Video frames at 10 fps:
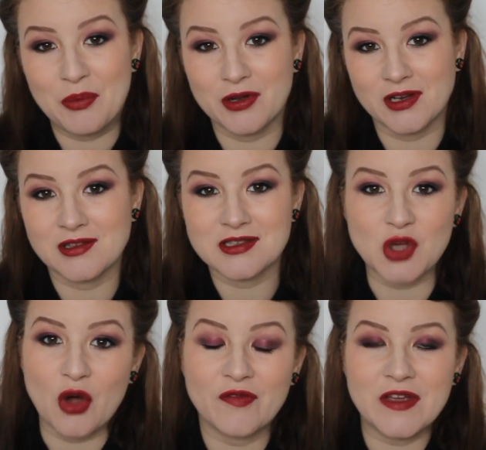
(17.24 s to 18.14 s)
putting this
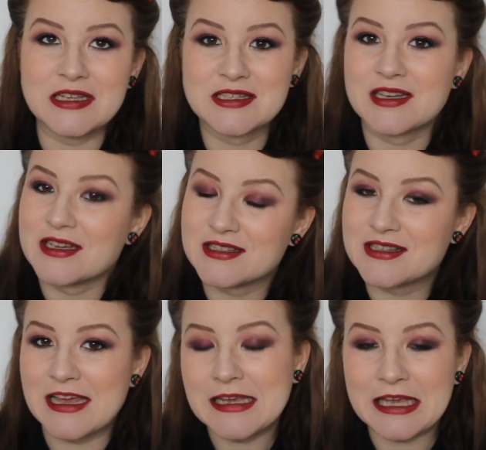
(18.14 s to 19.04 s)
off is because
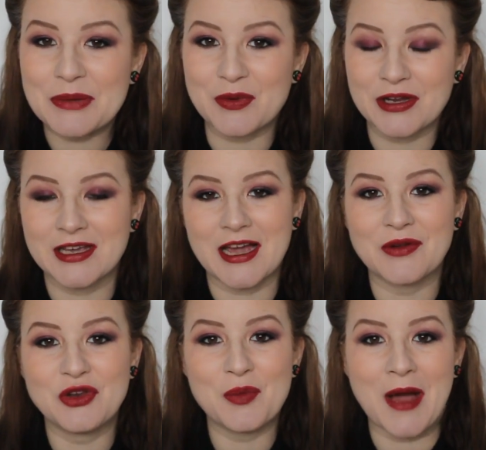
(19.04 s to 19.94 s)
they keep bringing out
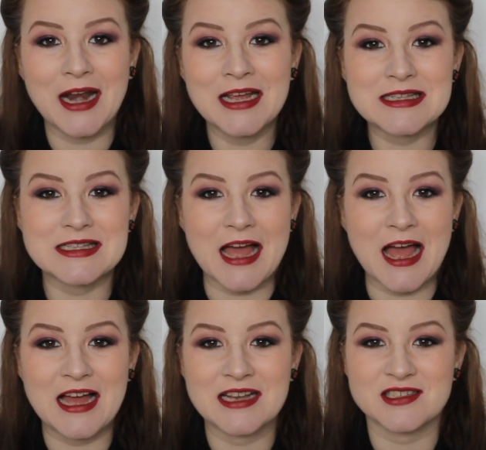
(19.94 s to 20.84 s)
new palettes
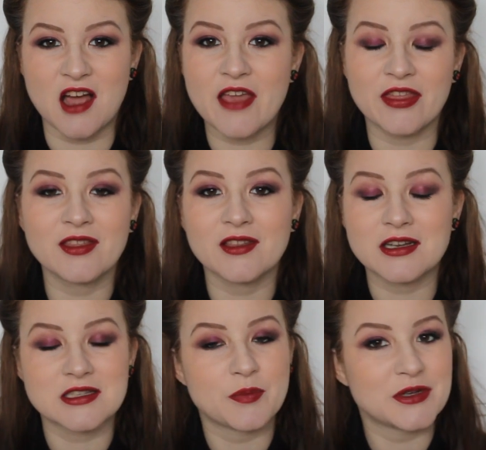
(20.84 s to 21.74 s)
and I think that
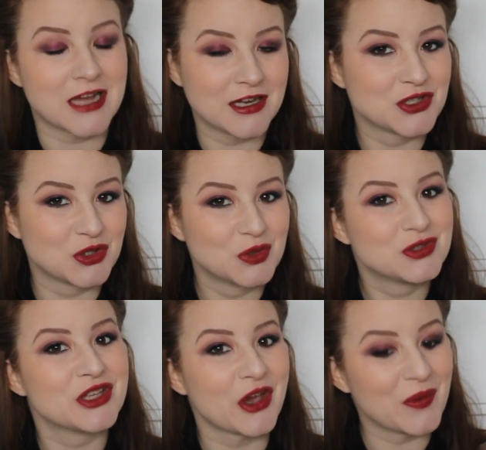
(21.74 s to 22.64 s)
it's a potential
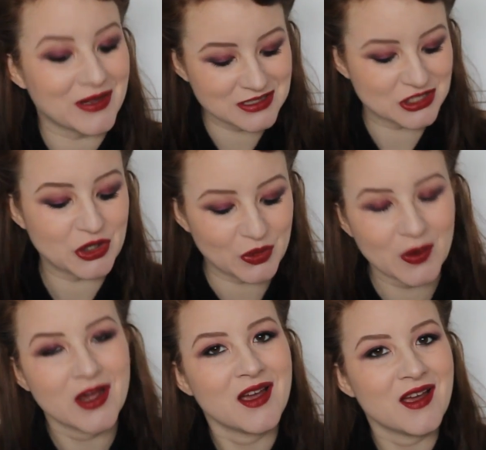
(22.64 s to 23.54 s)
to go into
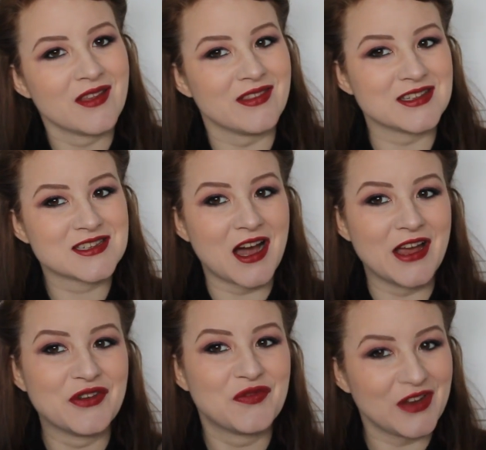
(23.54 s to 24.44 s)
this
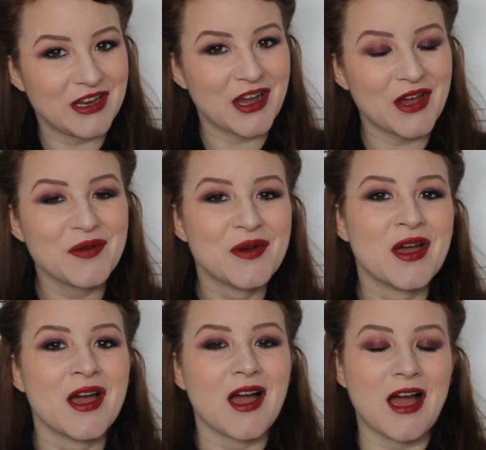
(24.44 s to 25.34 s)
kind of video.
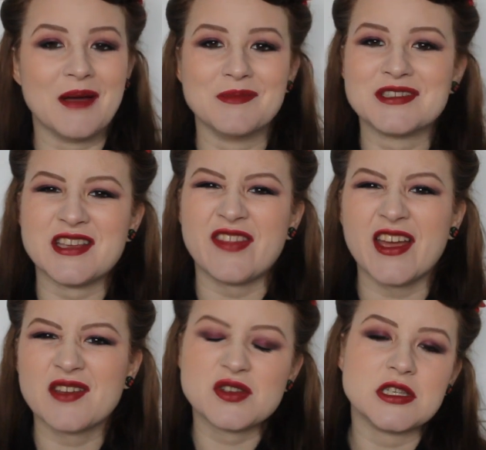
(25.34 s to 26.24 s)
So if that
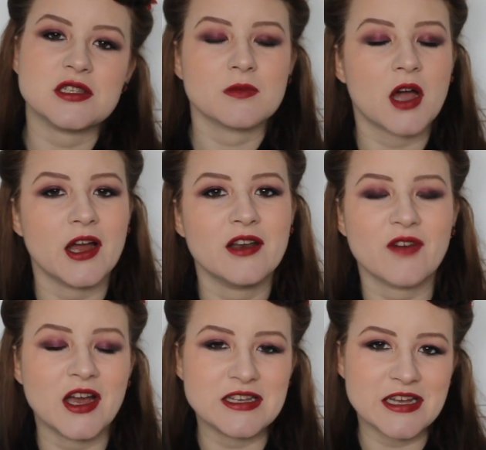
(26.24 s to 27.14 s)
gives you some kind of
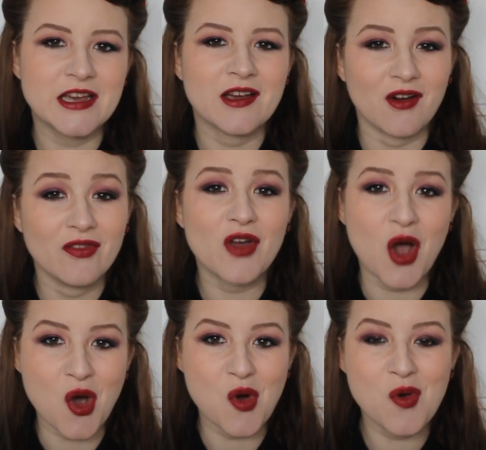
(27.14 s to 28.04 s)
idea, on the
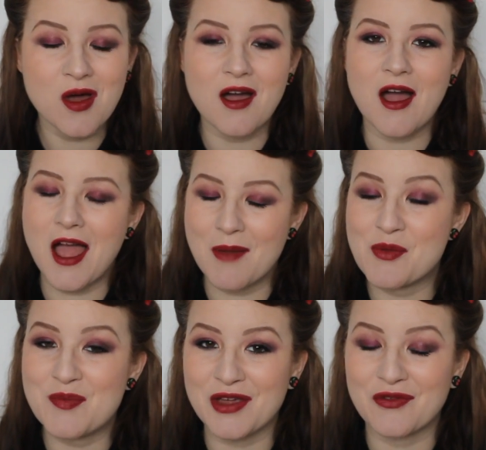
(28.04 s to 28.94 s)
whole, I am a
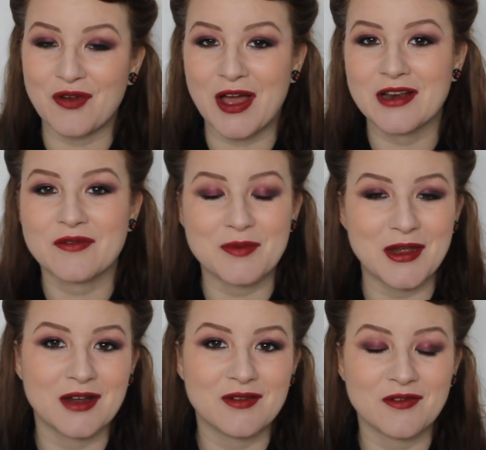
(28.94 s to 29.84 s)
big fan of the
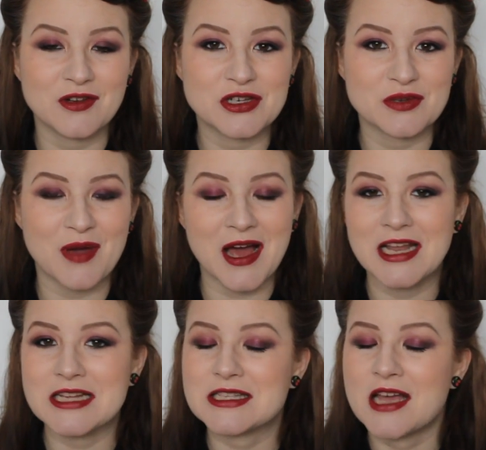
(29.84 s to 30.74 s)
Makeup Revolution
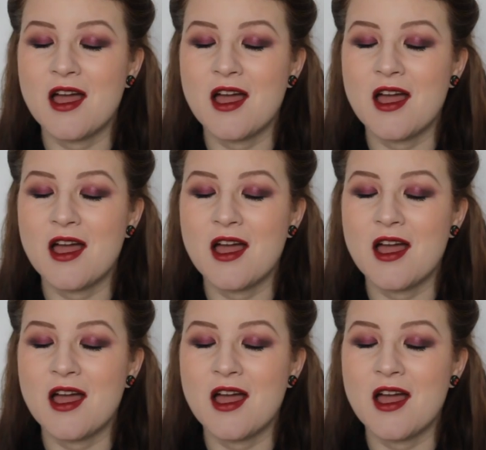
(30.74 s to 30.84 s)
palettes.